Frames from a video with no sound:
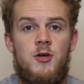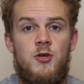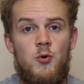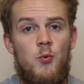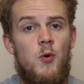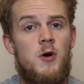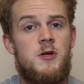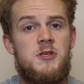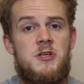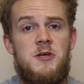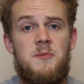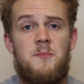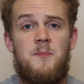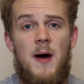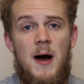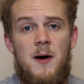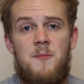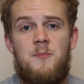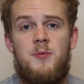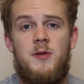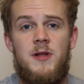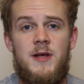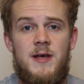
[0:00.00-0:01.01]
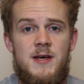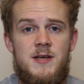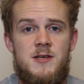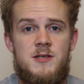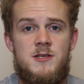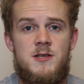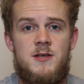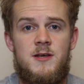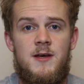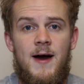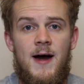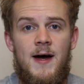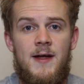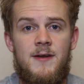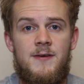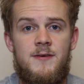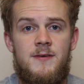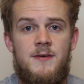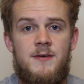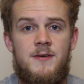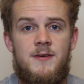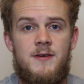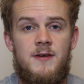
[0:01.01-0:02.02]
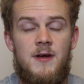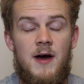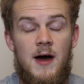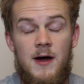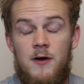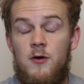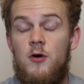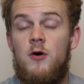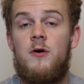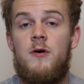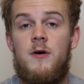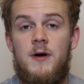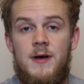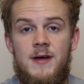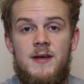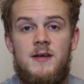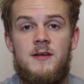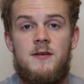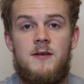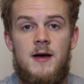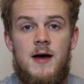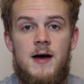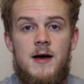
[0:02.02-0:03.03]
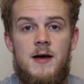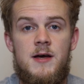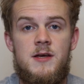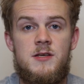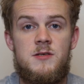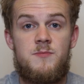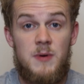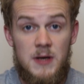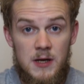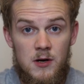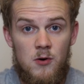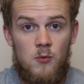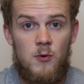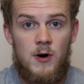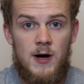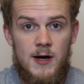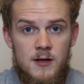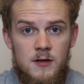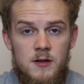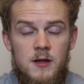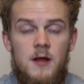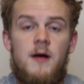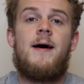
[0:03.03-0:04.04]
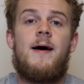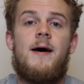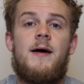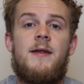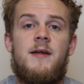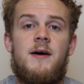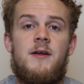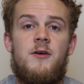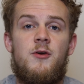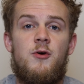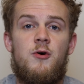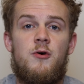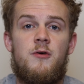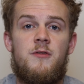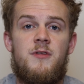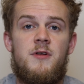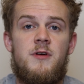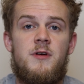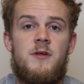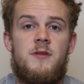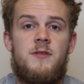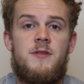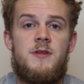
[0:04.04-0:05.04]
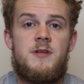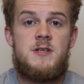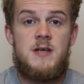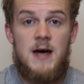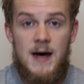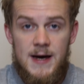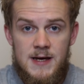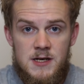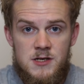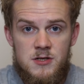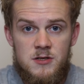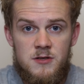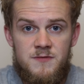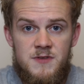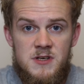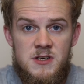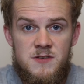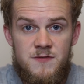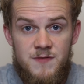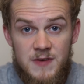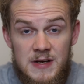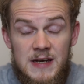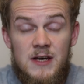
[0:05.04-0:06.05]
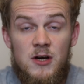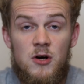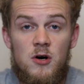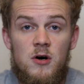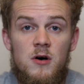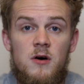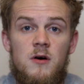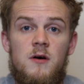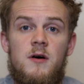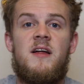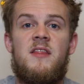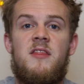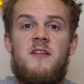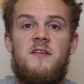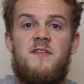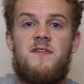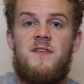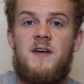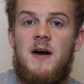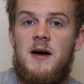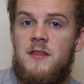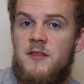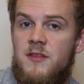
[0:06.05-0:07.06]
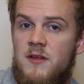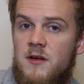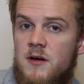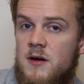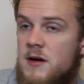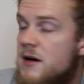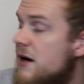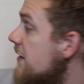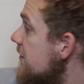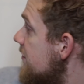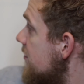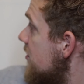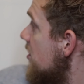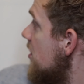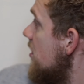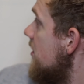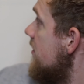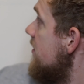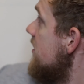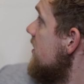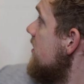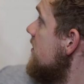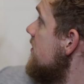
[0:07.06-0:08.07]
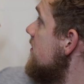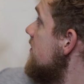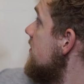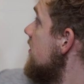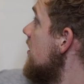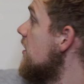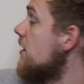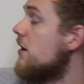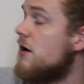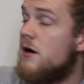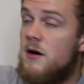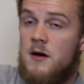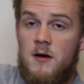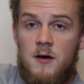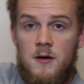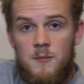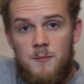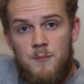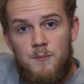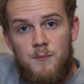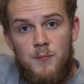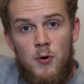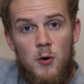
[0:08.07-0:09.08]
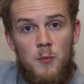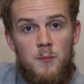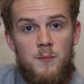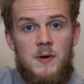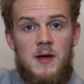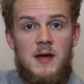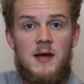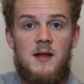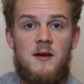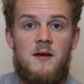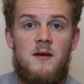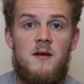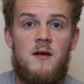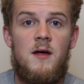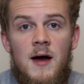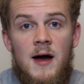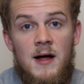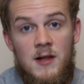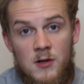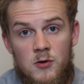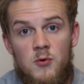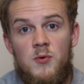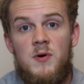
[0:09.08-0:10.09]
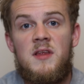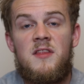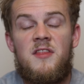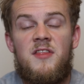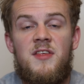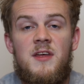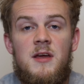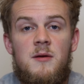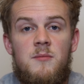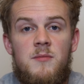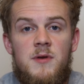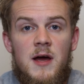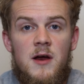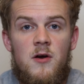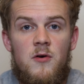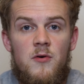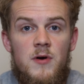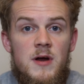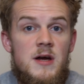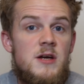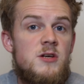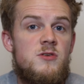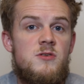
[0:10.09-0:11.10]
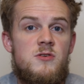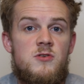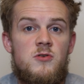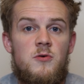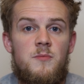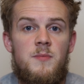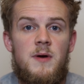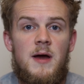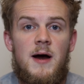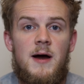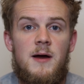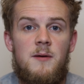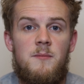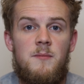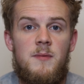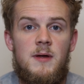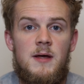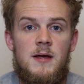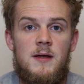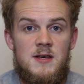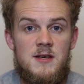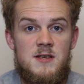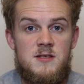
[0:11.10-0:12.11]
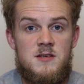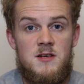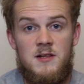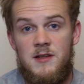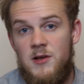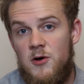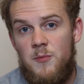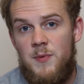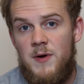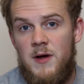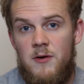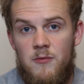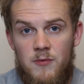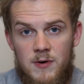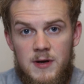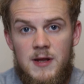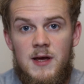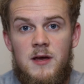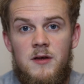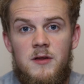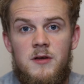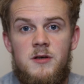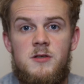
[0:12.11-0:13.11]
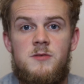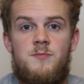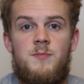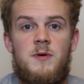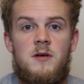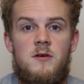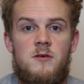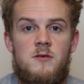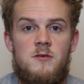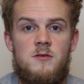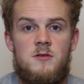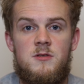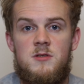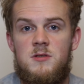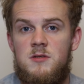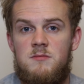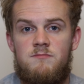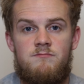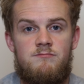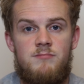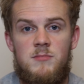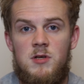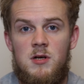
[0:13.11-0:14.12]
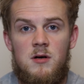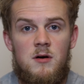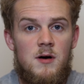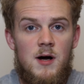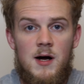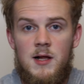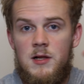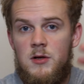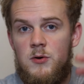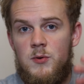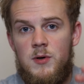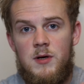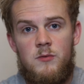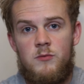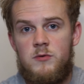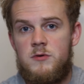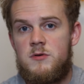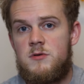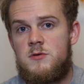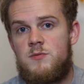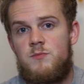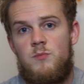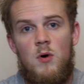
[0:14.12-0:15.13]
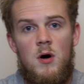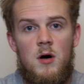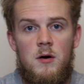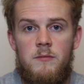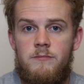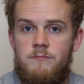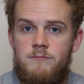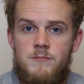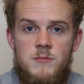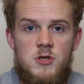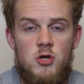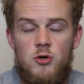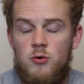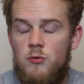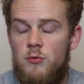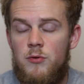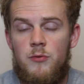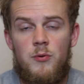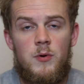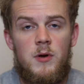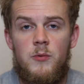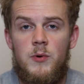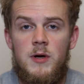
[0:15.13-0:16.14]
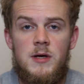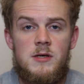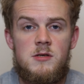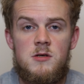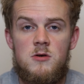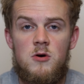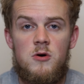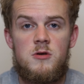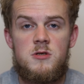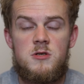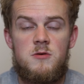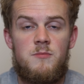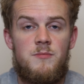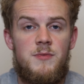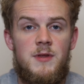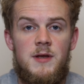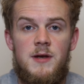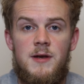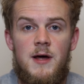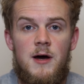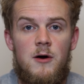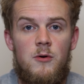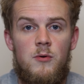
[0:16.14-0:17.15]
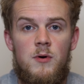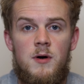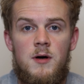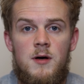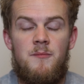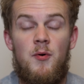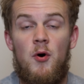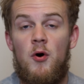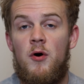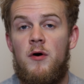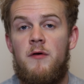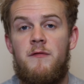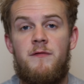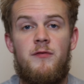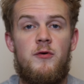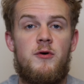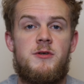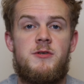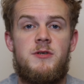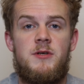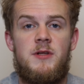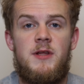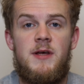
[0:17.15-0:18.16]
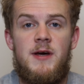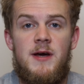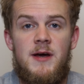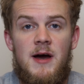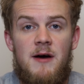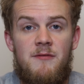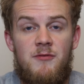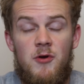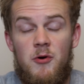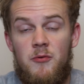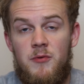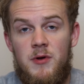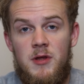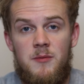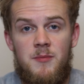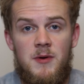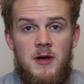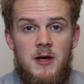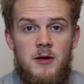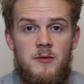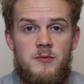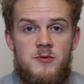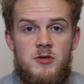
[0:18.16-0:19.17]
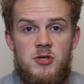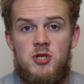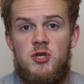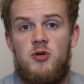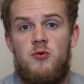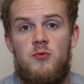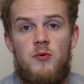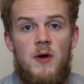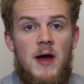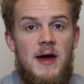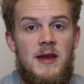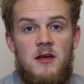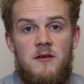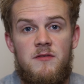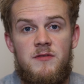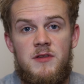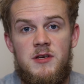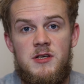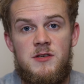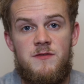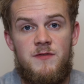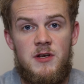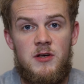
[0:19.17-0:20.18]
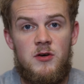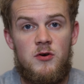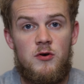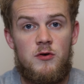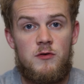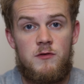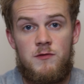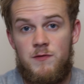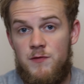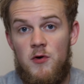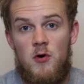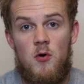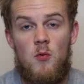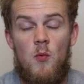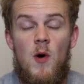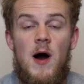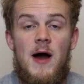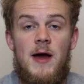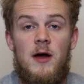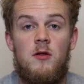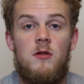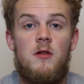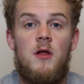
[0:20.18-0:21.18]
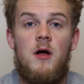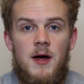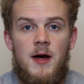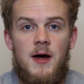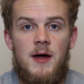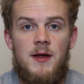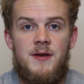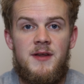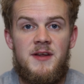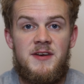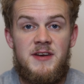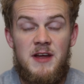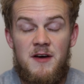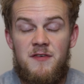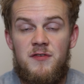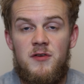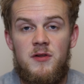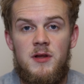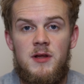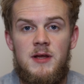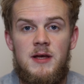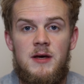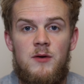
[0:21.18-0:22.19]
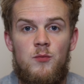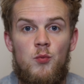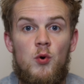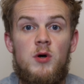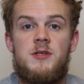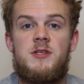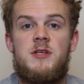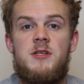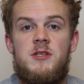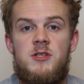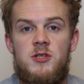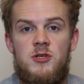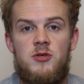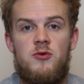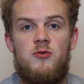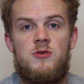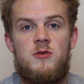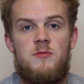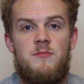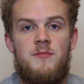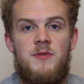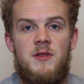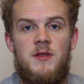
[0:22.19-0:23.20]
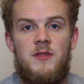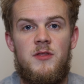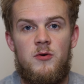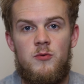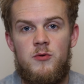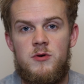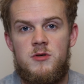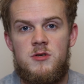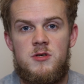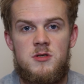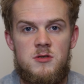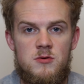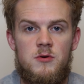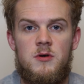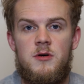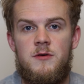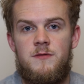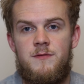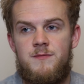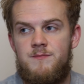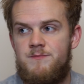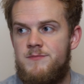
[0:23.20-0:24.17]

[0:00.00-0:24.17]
You're watching Pat Plays, and I know it has been a while, and I know that the title of this video and the fact that I've got these uh, pumpkin Halloween themed decorations up behind me is a little bit ridiculous because, you know, Halloween was, what, two, three weeks ago or something now. But unfortunately, I've not really been able to shoot any of these videos for a while, and I definitely wanted to do something that was sort of